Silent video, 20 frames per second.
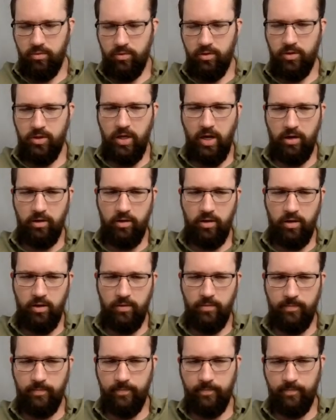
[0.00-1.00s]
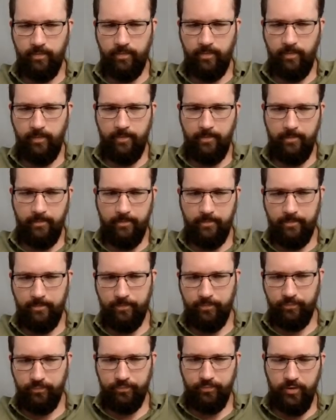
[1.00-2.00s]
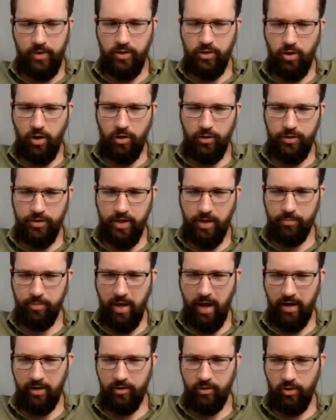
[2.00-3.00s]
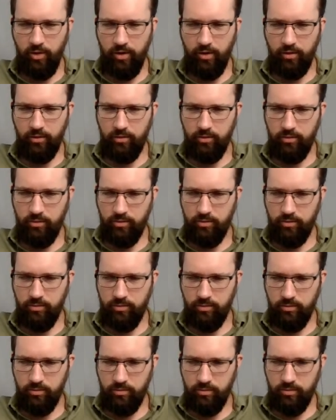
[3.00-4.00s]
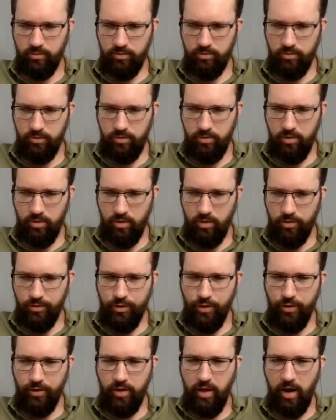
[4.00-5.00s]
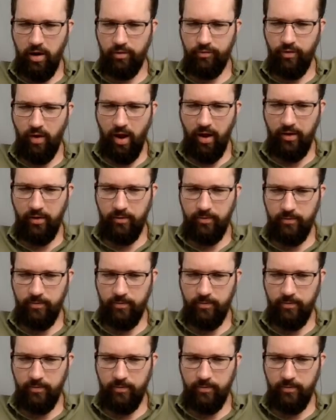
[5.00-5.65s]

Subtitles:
etc. These are all in the same category. So to clarify,